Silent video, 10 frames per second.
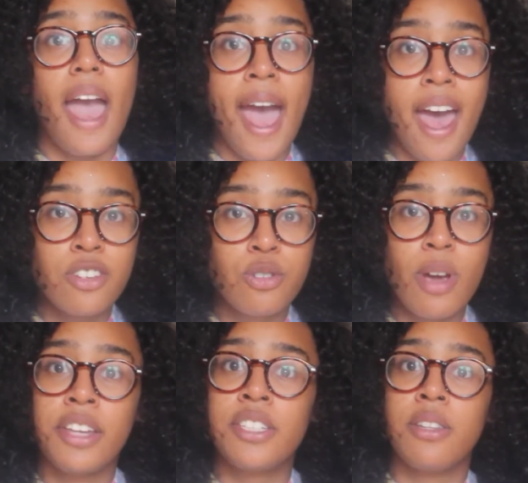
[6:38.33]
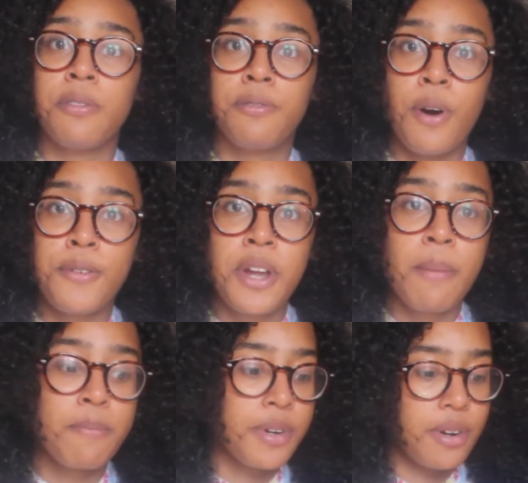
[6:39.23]
address, the phone
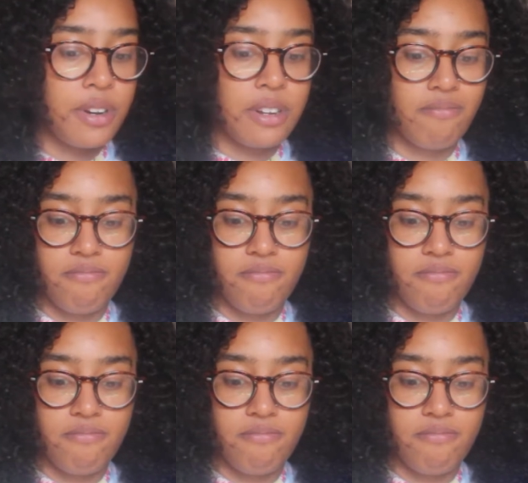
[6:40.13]
number,